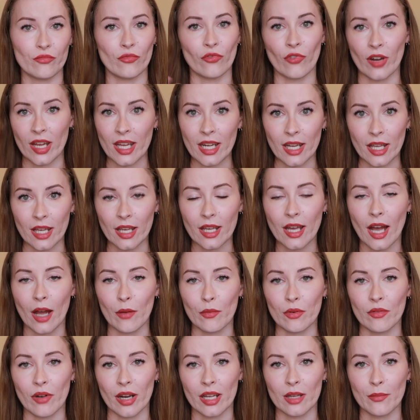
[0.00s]
reading, I
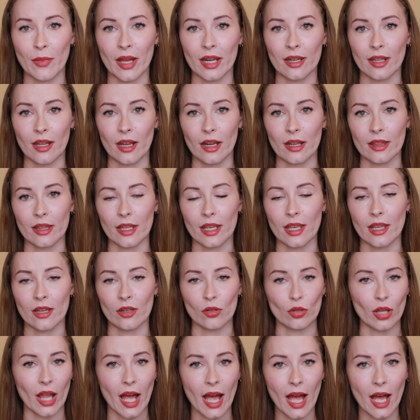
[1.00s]
would recommend getting the
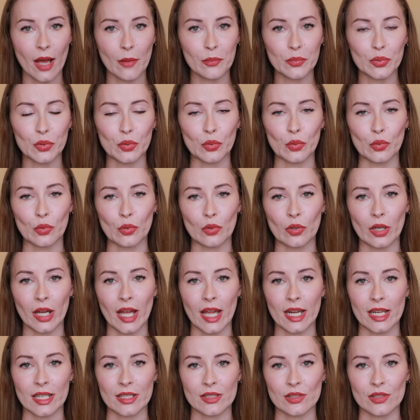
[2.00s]
Kindle app or any